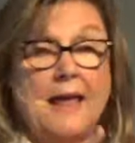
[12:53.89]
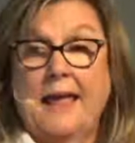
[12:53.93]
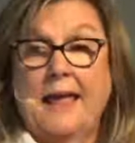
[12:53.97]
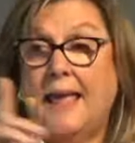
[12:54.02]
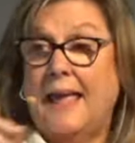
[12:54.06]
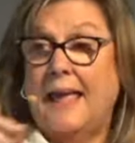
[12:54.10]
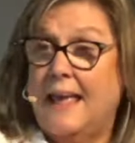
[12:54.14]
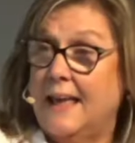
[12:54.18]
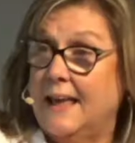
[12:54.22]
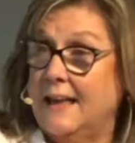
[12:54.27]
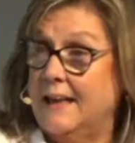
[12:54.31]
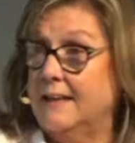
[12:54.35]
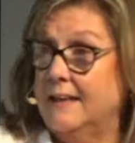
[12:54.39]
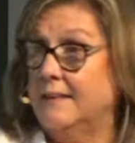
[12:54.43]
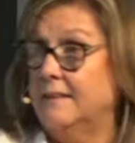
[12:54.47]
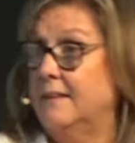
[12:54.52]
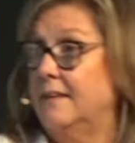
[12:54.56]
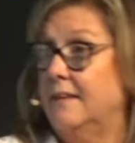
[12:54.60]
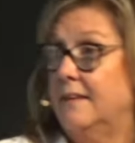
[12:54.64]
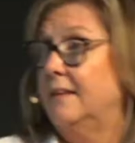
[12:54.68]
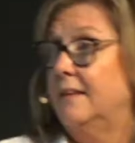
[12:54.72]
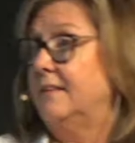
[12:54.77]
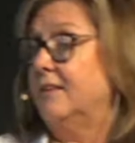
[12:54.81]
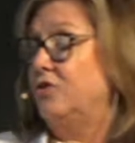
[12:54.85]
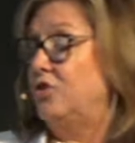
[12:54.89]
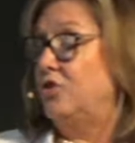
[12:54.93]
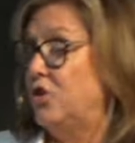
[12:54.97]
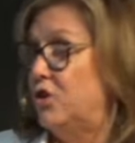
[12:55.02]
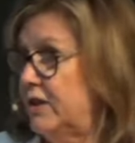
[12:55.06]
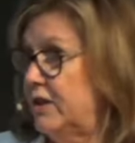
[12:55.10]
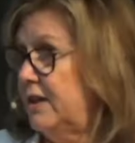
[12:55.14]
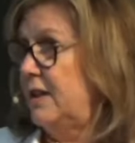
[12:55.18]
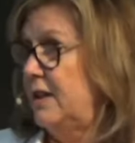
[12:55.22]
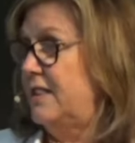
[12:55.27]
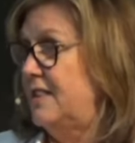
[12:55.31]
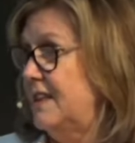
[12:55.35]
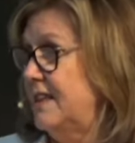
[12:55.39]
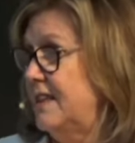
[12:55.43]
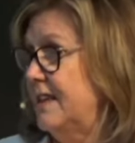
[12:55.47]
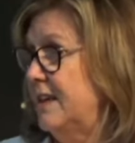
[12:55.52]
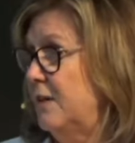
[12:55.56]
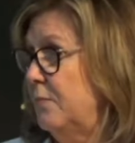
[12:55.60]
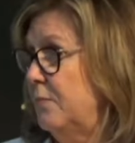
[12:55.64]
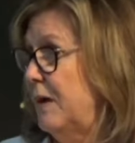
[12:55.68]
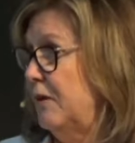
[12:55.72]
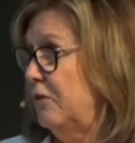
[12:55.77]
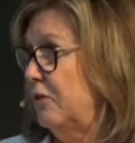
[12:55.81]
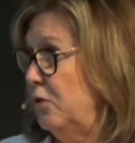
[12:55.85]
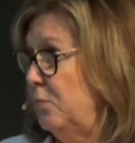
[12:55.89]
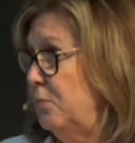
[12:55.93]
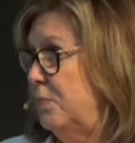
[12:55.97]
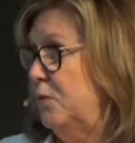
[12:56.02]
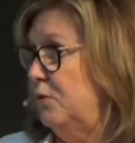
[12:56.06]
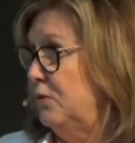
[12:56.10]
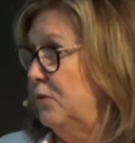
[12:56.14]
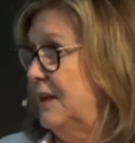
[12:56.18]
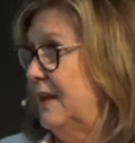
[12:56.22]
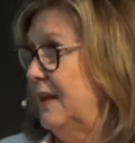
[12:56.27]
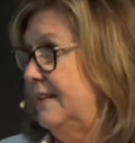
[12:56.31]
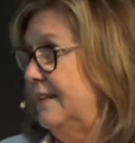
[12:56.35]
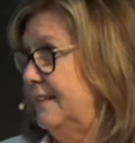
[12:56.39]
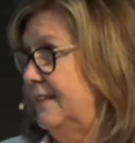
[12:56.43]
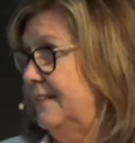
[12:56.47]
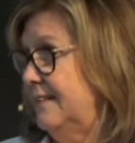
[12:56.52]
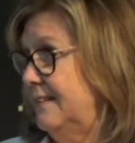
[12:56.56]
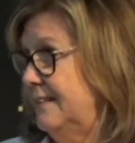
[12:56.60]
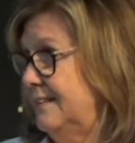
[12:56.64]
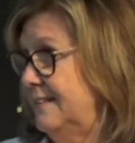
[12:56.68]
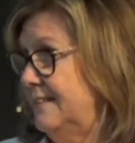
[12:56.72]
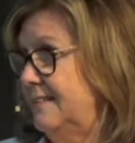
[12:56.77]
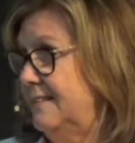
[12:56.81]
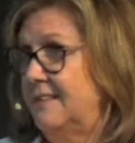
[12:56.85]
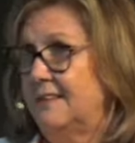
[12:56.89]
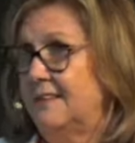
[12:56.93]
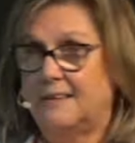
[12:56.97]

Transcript: the tricky thing about your bold ideas,